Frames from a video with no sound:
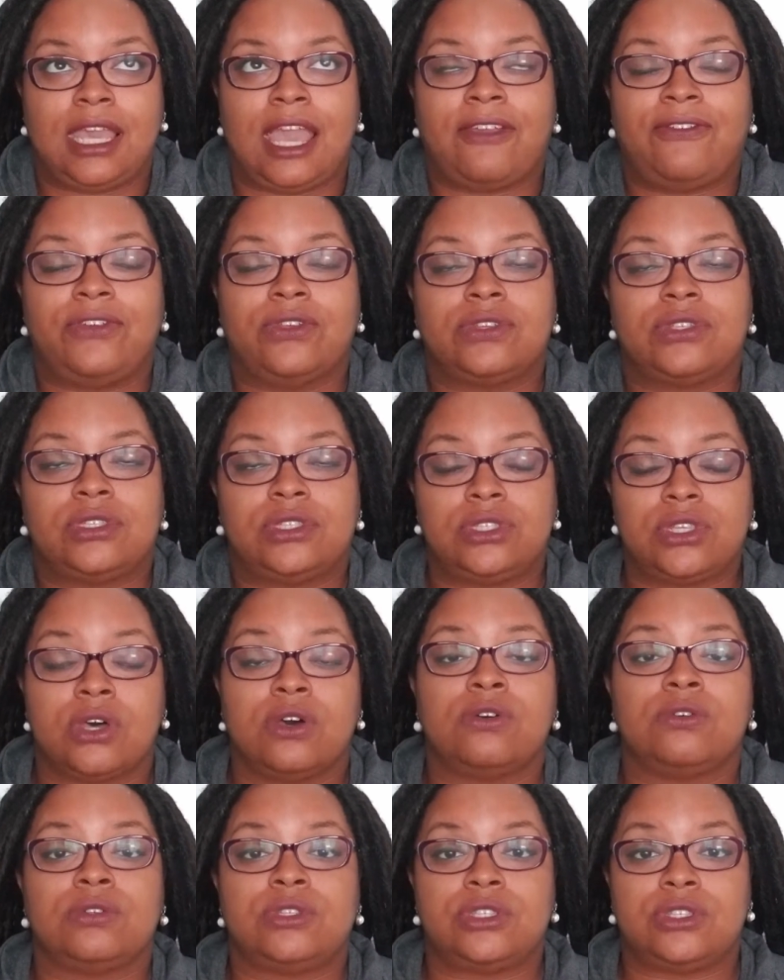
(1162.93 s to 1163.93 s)
I feel
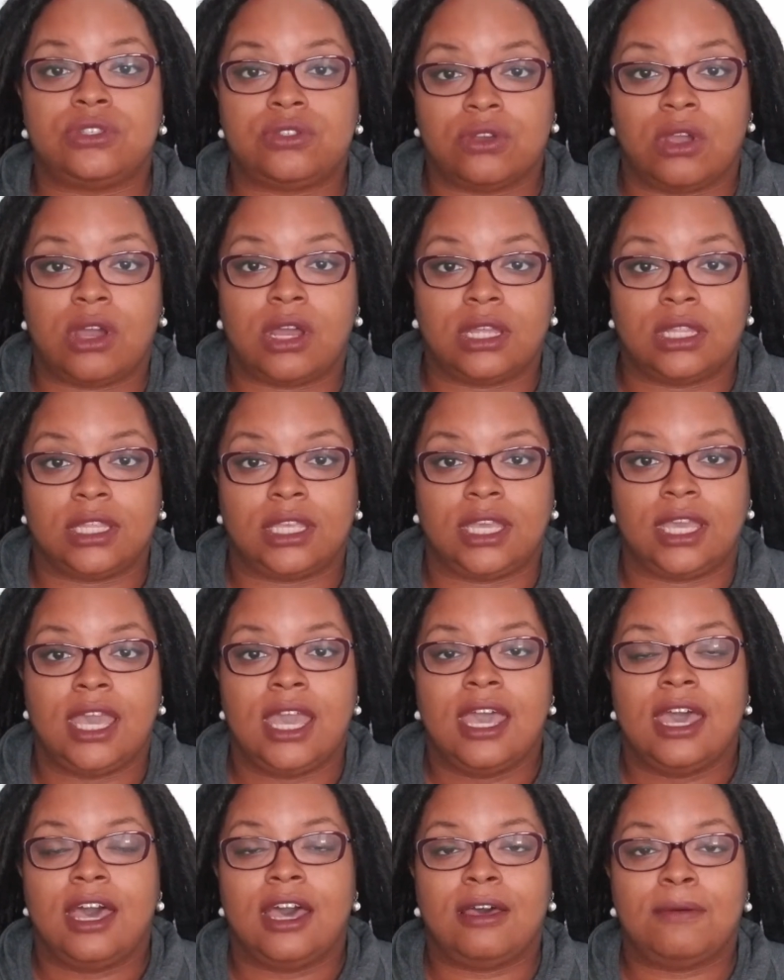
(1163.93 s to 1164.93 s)
so strongly
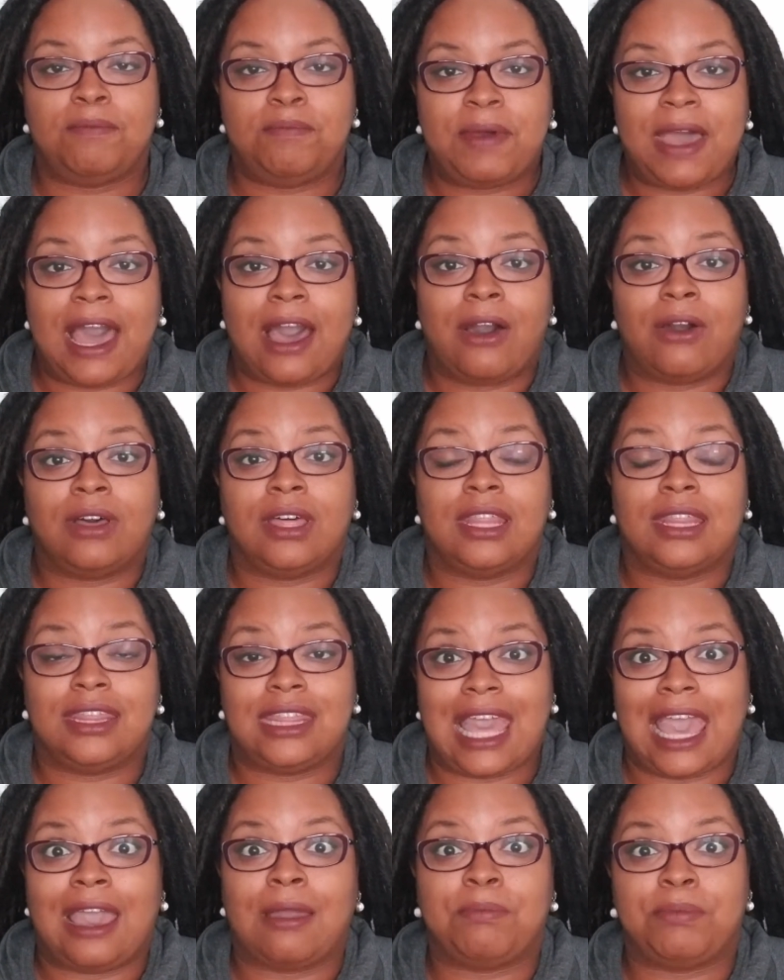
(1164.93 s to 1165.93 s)
about
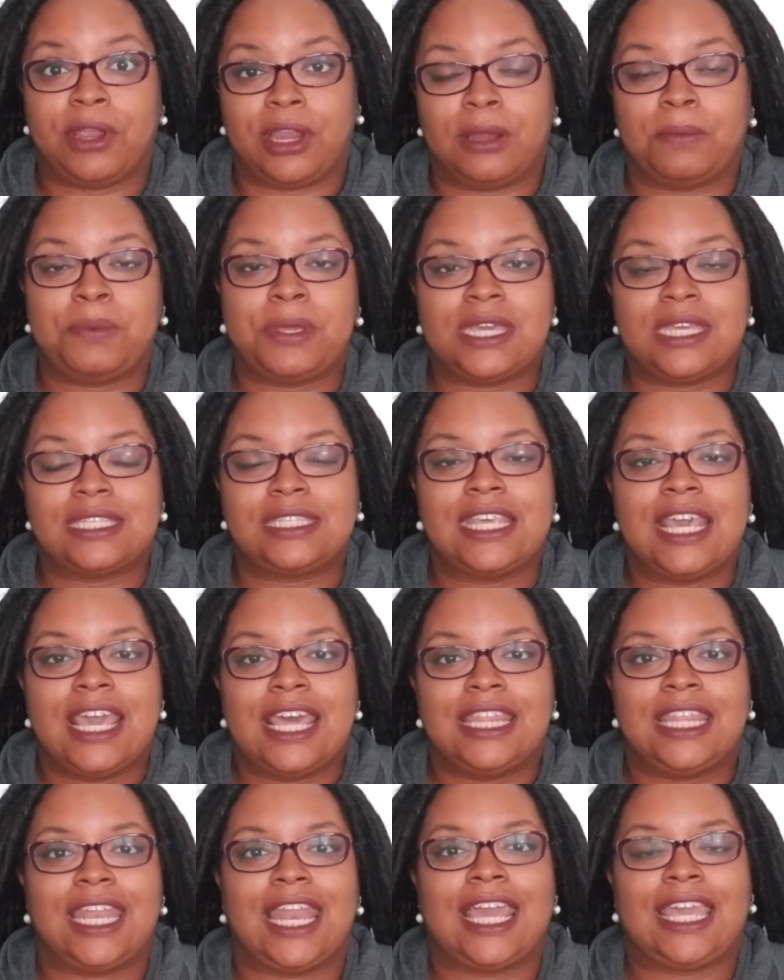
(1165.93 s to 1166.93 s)
that purpose
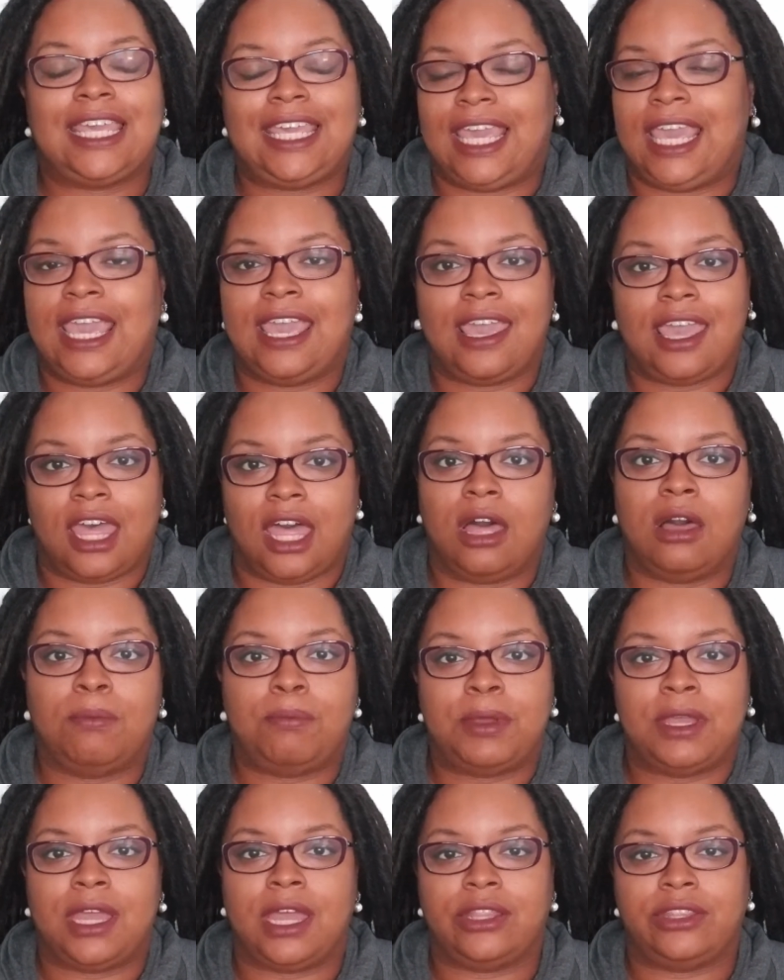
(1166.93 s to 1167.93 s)
that I can't help
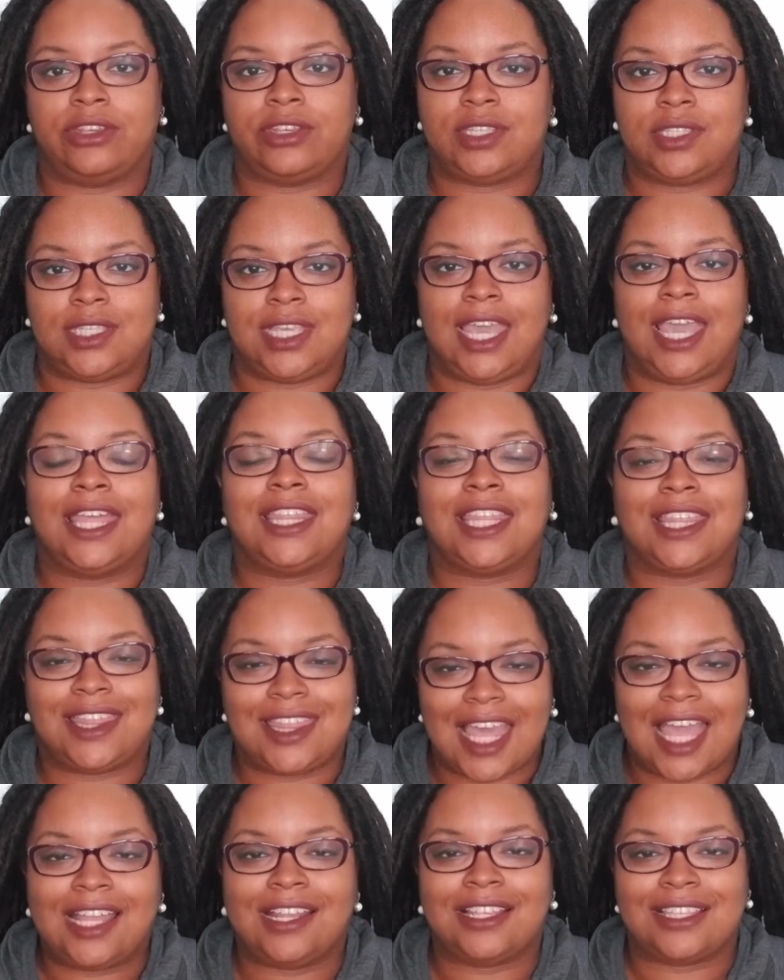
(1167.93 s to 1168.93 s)
but understand
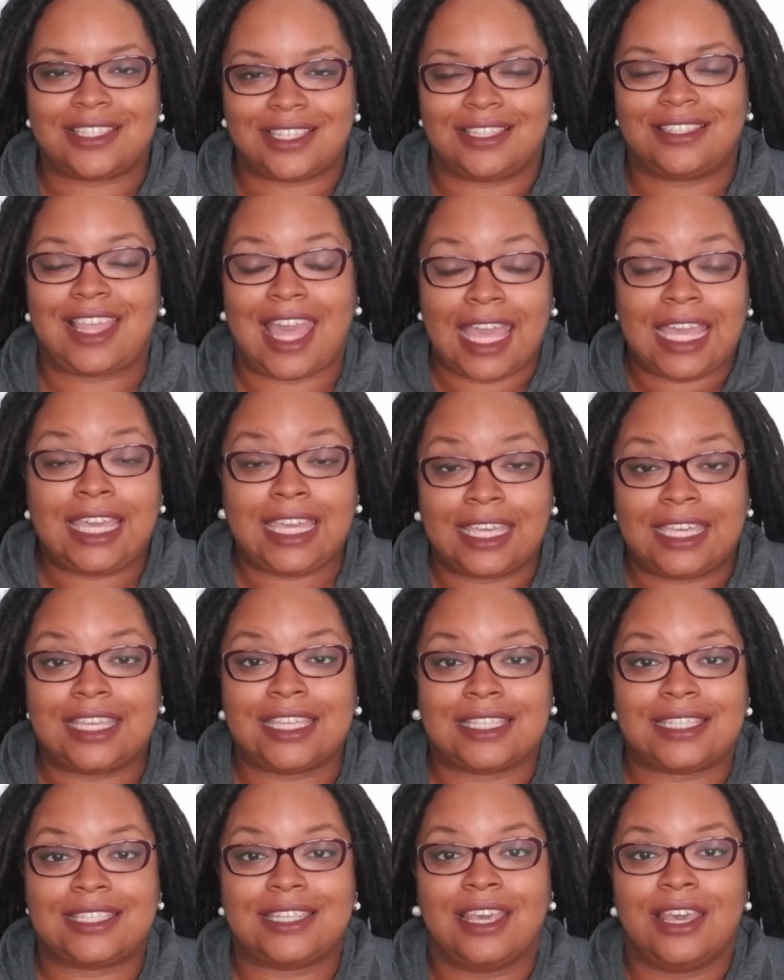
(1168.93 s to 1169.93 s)
that
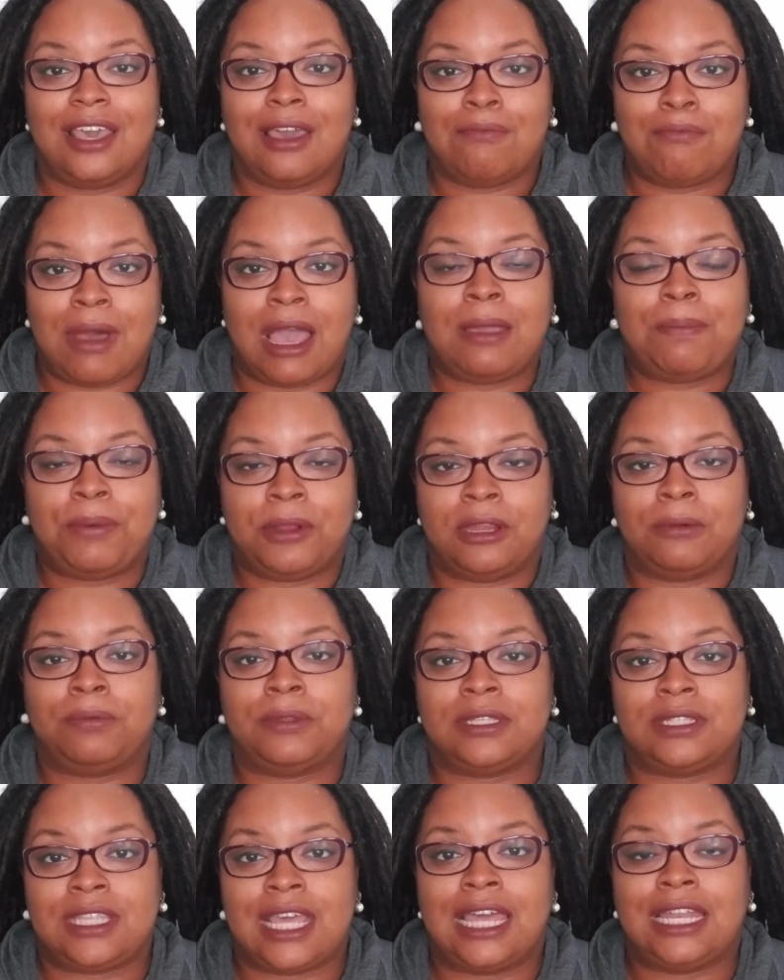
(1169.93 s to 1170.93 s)
is my
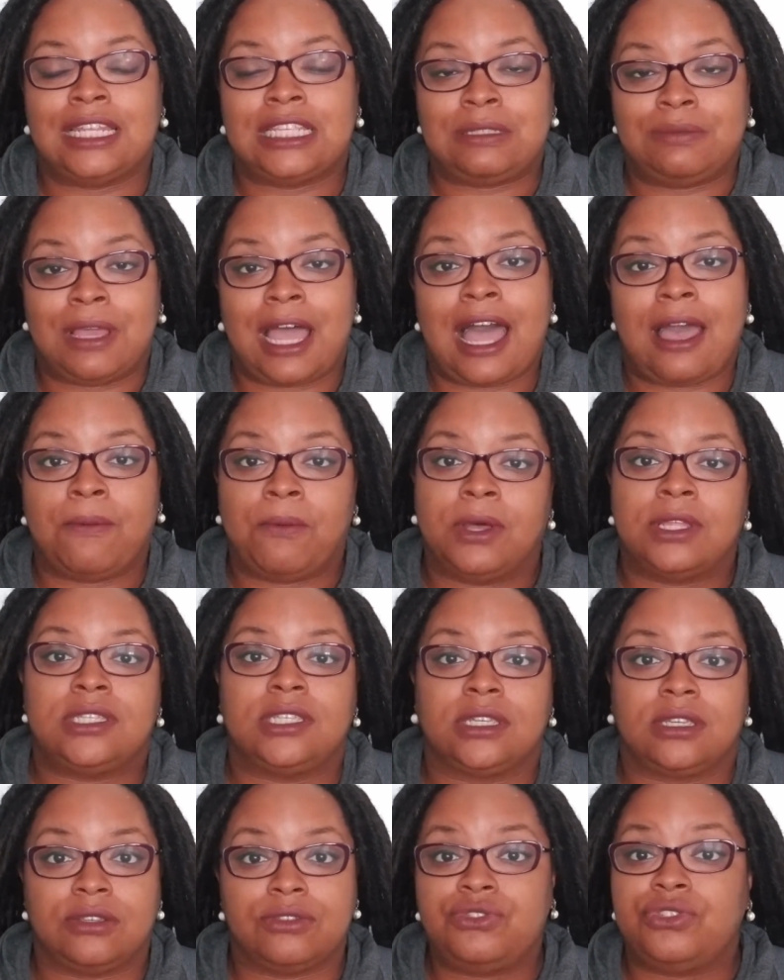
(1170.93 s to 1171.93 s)
purpose. That is what I want
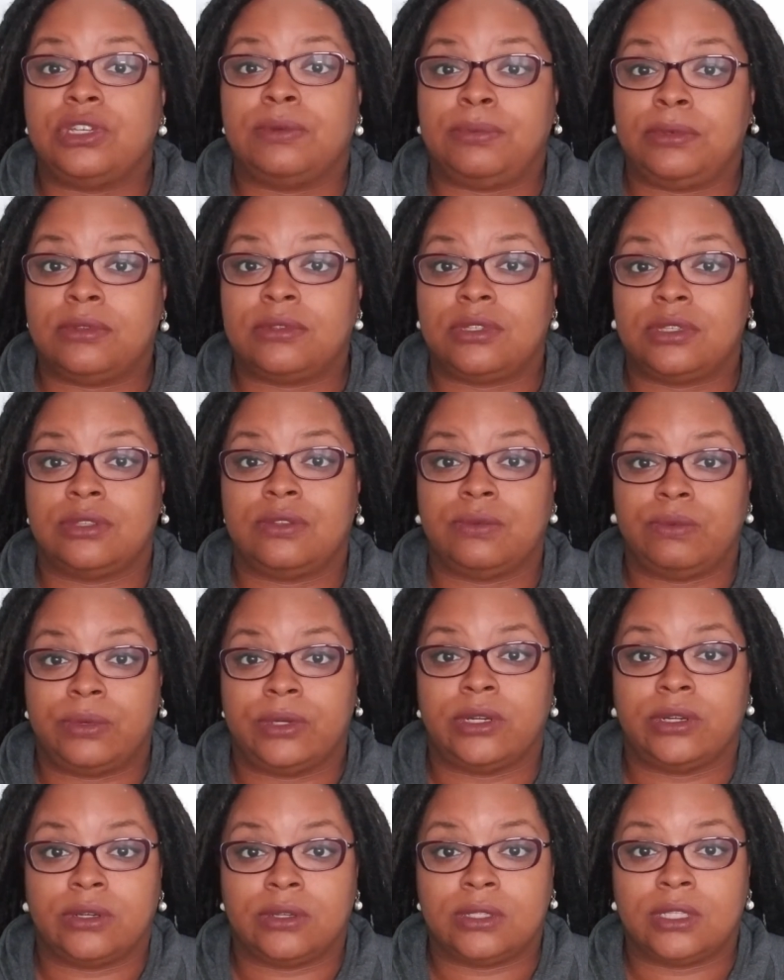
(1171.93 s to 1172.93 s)
to contribute to the
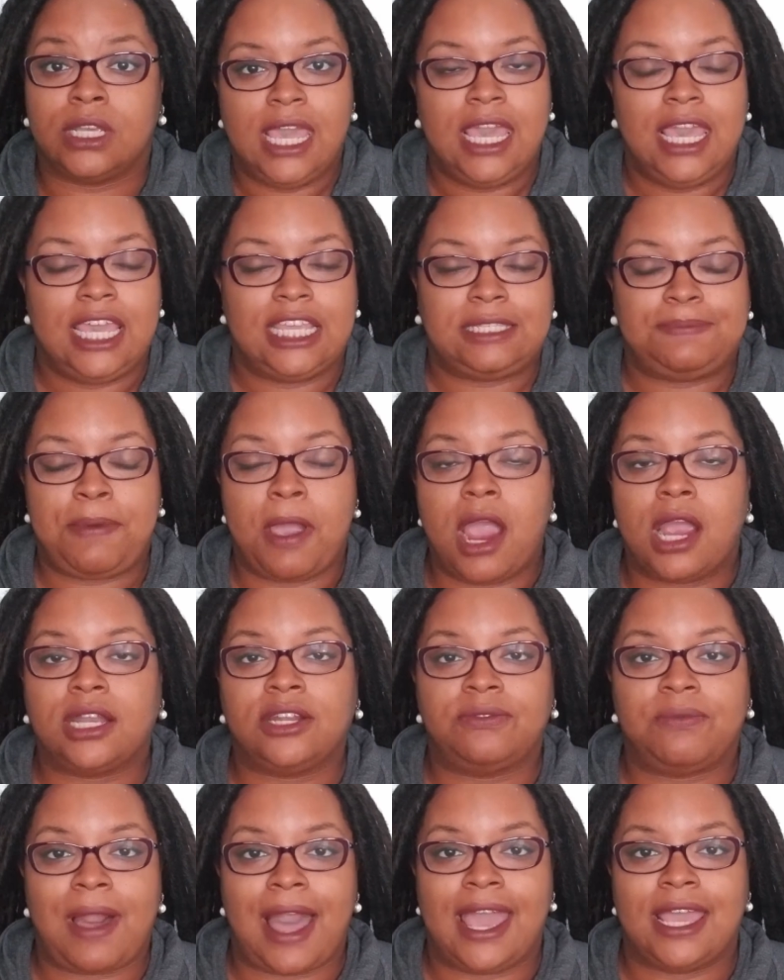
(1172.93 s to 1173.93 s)
world. It's part
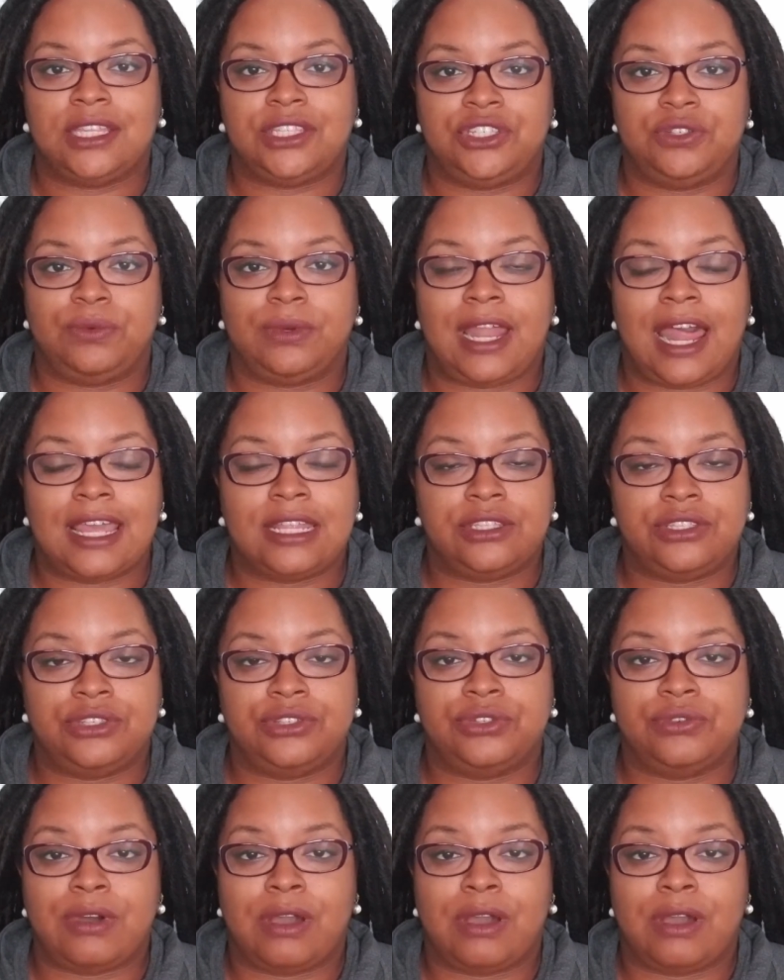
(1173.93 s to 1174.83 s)
of why I do what I do.